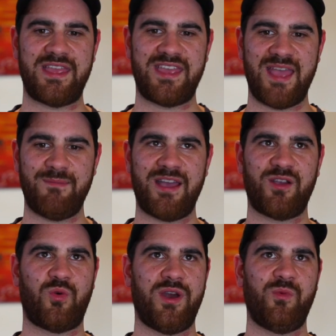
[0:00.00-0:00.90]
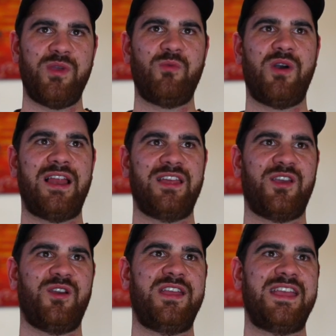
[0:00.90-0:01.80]
He came out quite a wee while
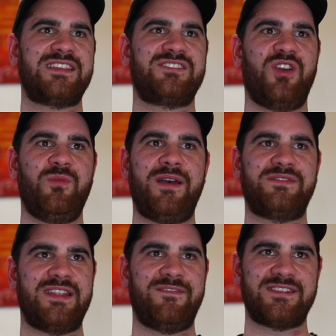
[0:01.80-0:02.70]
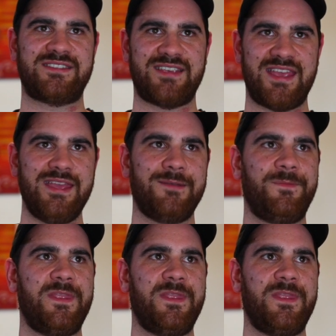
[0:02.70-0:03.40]
ago. He has no buffs left to see.